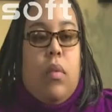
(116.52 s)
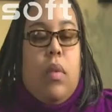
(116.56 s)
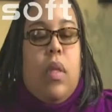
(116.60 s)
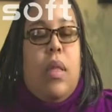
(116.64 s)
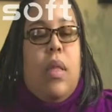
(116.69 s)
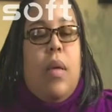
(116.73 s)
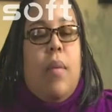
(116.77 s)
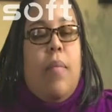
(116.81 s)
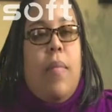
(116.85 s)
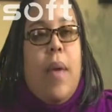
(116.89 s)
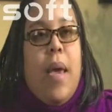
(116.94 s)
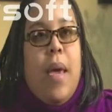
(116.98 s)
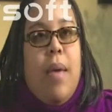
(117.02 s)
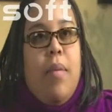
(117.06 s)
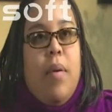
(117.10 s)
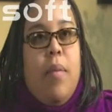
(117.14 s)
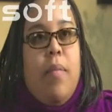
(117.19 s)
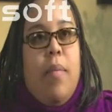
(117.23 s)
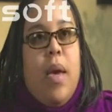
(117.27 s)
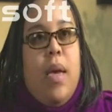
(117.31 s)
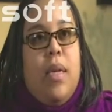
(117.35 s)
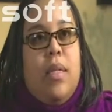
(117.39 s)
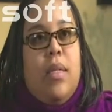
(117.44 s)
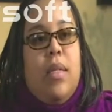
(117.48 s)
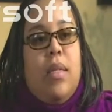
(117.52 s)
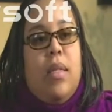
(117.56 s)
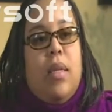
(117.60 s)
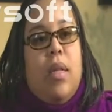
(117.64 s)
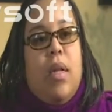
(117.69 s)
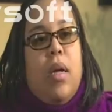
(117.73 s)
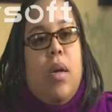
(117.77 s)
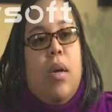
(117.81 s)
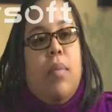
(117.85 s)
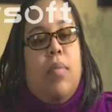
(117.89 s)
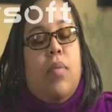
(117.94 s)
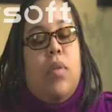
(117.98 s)
the baby basis
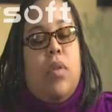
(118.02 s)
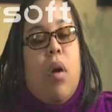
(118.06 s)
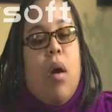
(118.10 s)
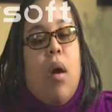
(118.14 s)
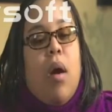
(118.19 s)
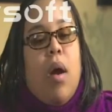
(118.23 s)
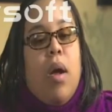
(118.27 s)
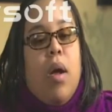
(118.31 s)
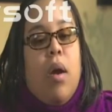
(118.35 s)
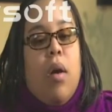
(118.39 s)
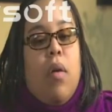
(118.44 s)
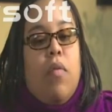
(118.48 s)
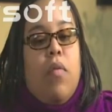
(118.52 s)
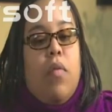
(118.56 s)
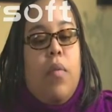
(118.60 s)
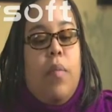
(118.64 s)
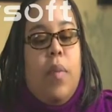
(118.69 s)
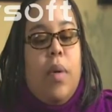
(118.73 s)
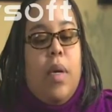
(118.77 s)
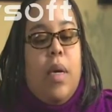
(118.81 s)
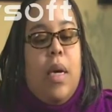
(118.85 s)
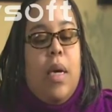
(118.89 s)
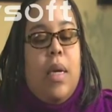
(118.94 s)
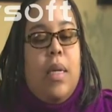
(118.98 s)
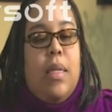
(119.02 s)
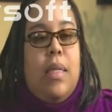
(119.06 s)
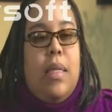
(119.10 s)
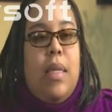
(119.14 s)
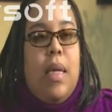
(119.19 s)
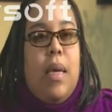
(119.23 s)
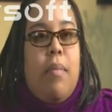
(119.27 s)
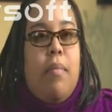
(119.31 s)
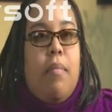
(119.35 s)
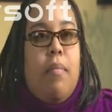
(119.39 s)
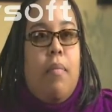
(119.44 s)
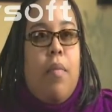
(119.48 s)
clubs are helpful because
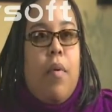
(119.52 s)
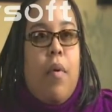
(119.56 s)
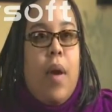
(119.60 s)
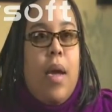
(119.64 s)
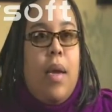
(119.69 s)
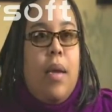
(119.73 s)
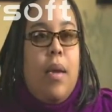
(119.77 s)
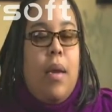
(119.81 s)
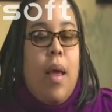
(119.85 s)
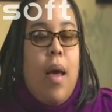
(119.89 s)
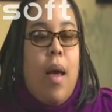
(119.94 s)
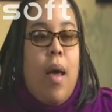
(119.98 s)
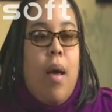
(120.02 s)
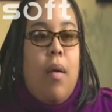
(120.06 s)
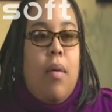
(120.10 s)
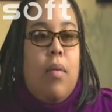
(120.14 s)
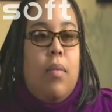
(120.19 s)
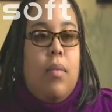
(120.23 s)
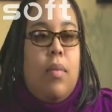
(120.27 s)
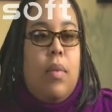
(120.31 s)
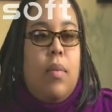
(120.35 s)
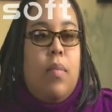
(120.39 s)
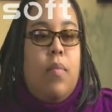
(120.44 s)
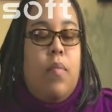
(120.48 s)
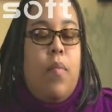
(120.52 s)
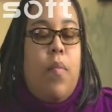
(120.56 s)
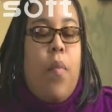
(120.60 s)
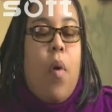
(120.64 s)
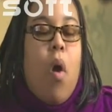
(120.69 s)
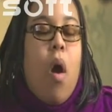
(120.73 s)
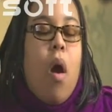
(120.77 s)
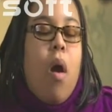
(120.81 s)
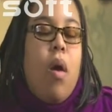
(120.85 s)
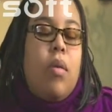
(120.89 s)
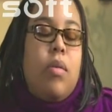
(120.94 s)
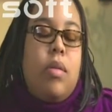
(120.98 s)
they break down
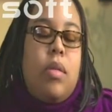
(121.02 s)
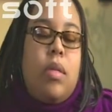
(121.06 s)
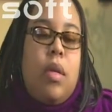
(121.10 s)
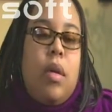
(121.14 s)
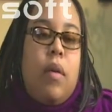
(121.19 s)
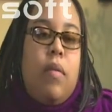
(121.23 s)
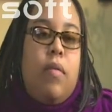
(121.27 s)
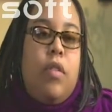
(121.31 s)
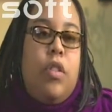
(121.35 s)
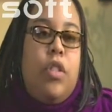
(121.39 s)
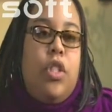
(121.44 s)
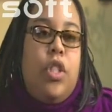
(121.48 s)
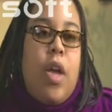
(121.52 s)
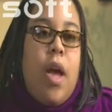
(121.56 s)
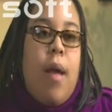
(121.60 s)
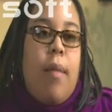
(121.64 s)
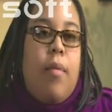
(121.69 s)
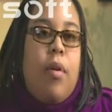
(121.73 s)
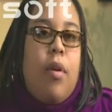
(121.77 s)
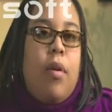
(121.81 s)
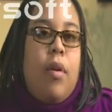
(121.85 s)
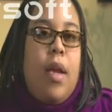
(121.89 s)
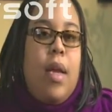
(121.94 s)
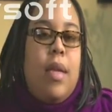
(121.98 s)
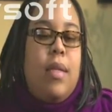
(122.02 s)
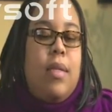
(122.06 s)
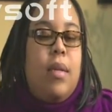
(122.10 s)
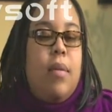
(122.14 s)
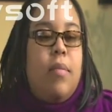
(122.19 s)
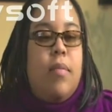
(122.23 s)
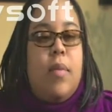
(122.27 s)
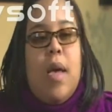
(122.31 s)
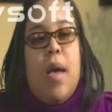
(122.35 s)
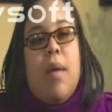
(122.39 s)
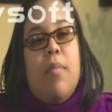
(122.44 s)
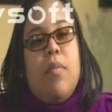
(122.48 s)
parts of the chapter that
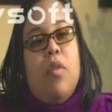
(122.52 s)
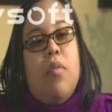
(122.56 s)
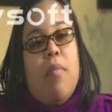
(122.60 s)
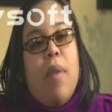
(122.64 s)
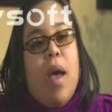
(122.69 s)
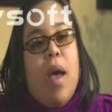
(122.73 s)
sometimes you